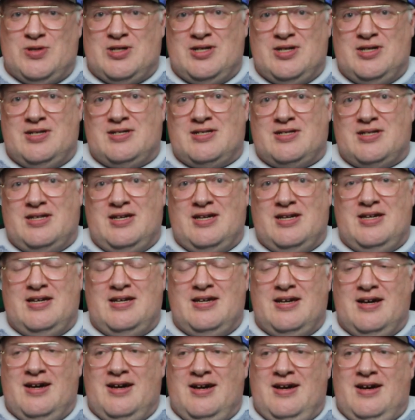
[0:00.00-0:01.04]
which is
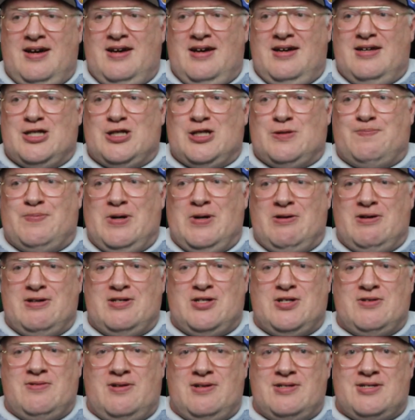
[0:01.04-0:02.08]
the
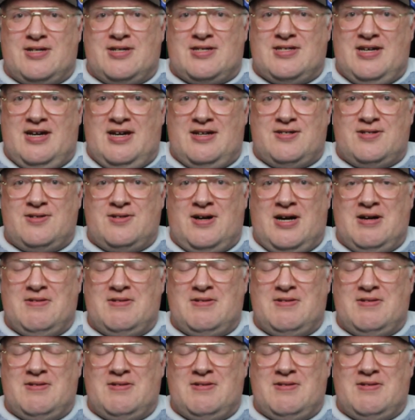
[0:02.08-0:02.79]
spiritual successor,